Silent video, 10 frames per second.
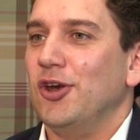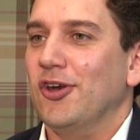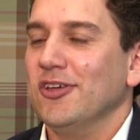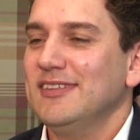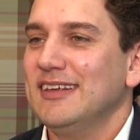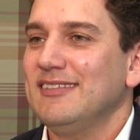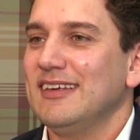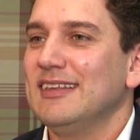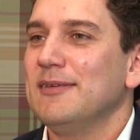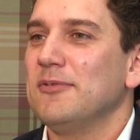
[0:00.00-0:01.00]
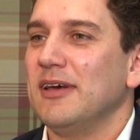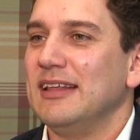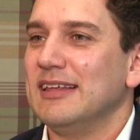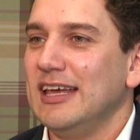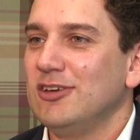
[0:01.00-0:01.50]
not that's in
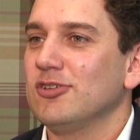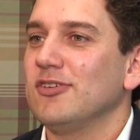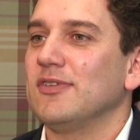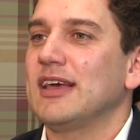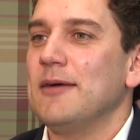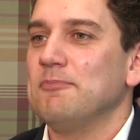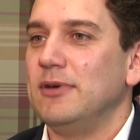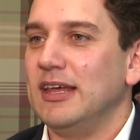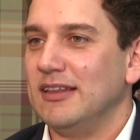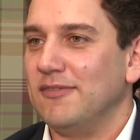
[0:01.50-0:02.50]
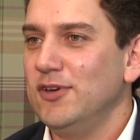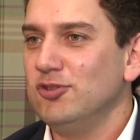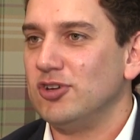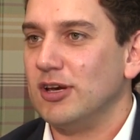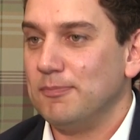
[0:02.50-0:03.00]
the interest of the company in the
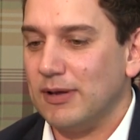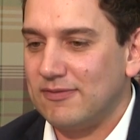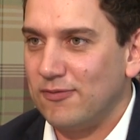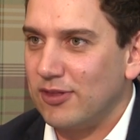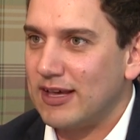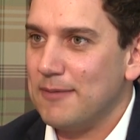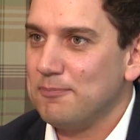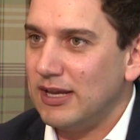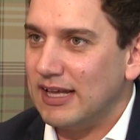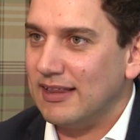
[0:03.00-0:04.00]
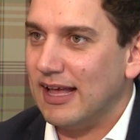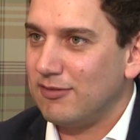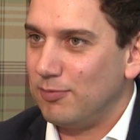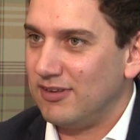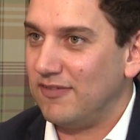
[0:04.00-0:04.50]
future, but for the company in
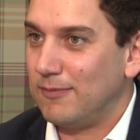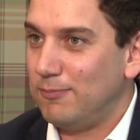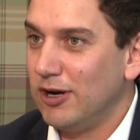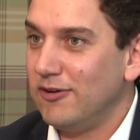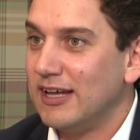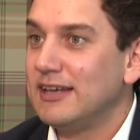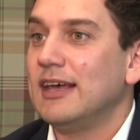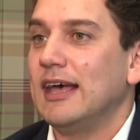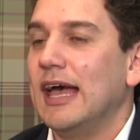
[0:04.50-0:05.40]
that specific period,